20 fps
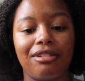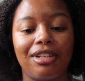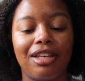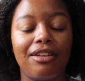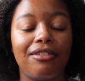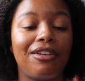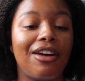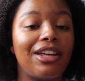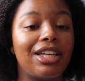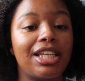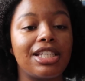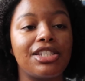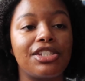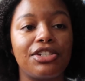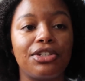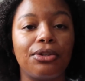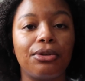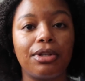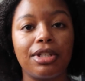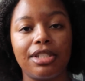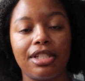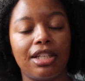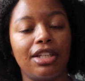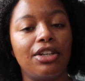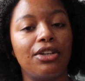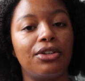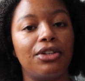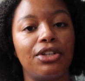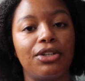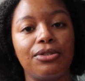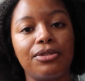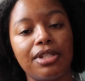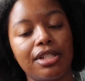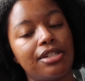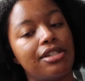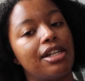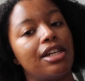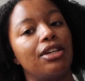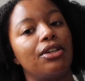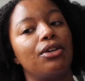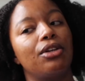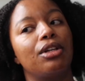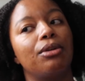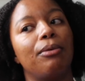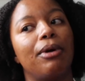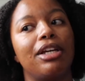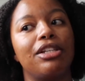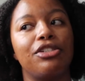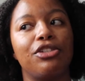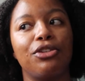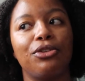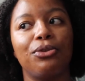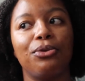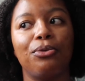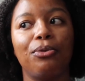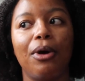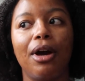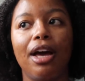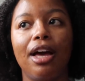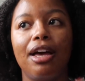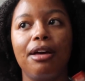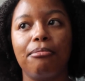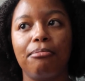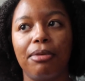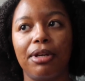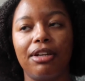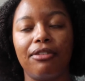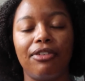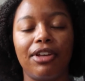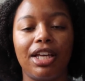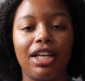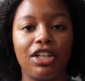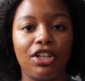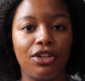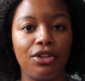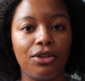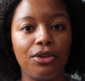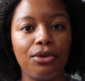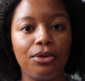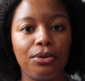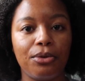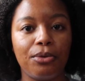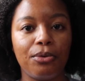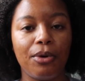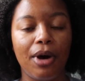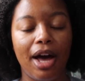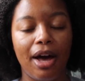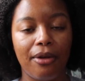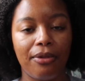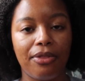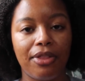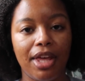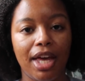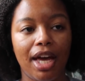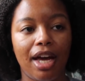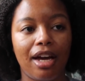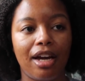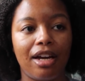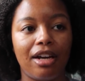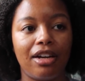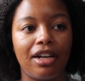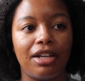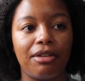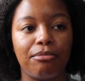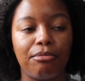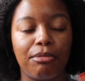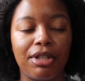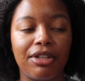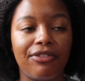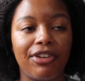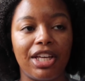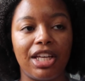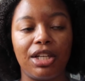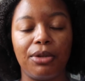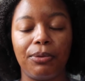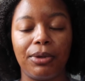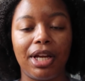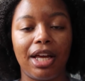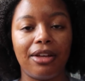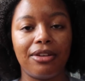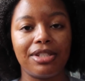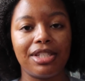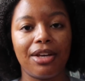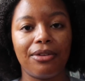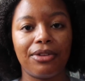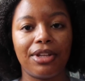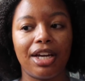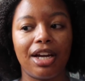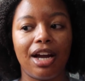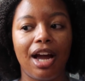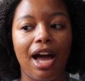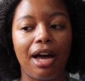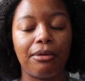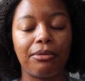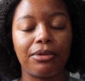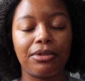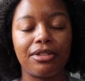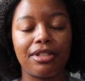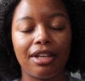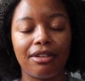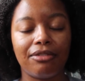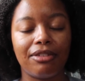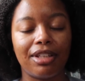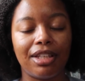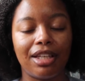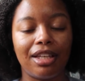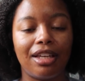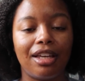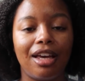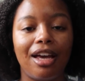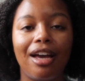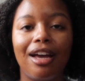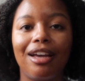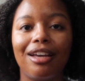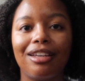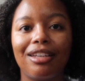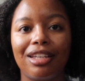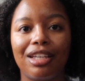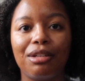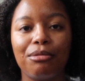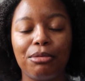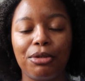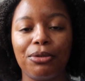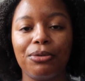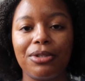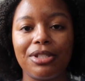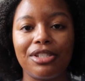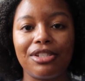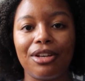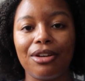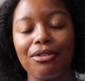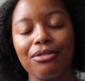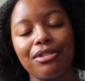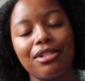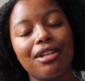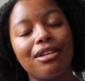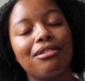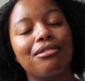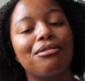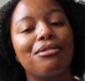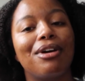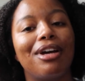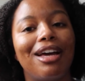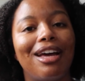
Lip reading: if I can still continue to use this channel in a way to benefit you out there and benefit anyone else out there, I will definitely keep doing so. So